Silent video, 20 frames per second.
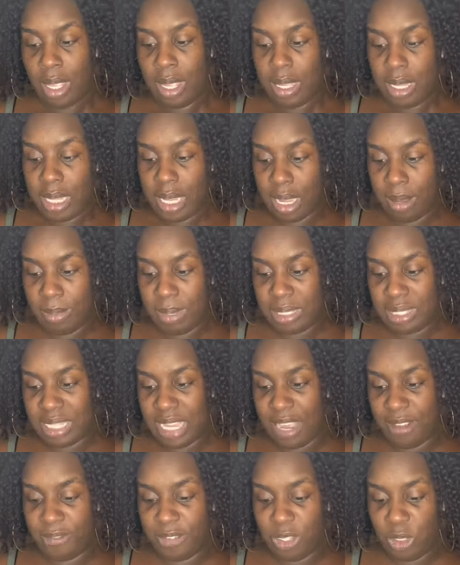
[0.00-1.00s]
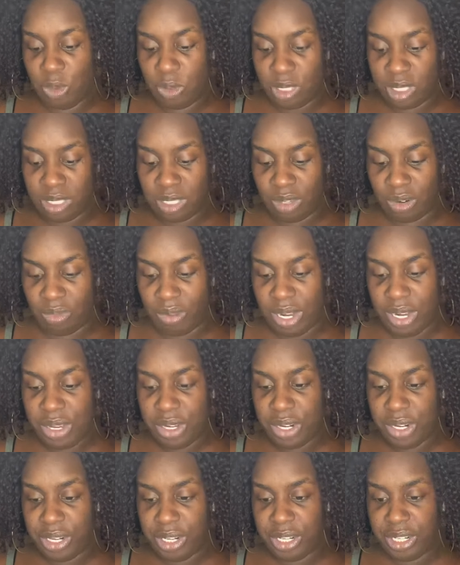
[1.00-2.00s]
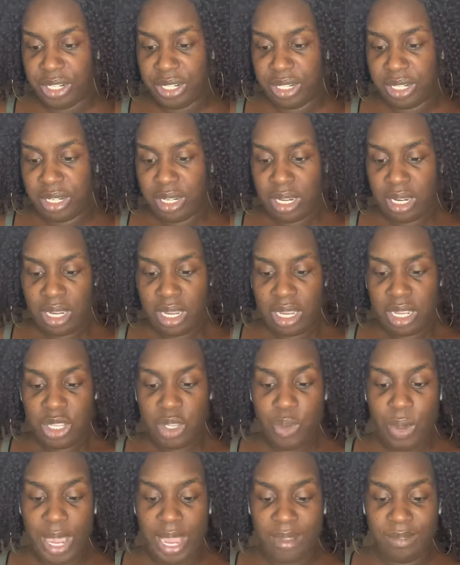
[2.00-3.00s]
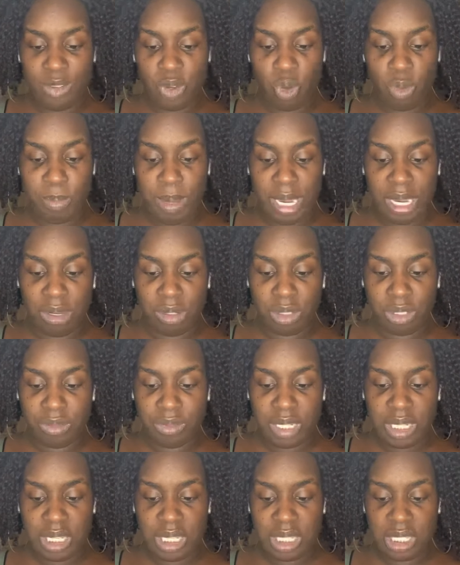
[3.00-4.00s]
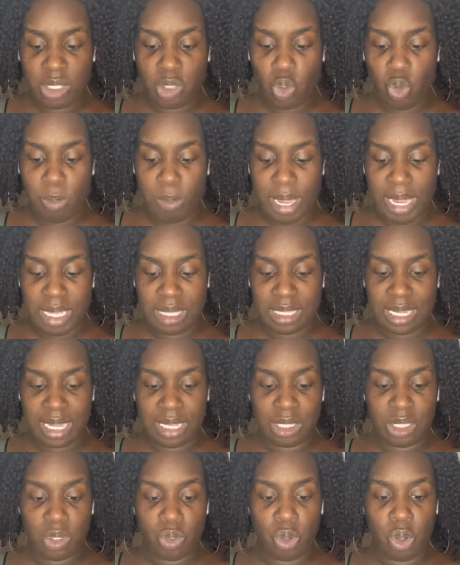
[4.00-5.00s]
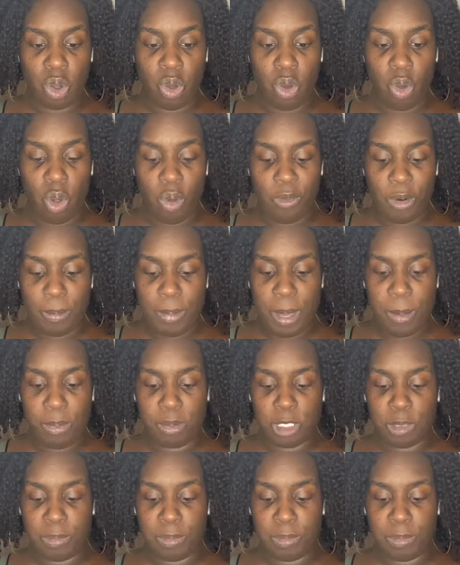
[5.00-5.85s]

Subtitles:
Yep, it's time for you to surrender. You have no boundaries. You may tend to go over people's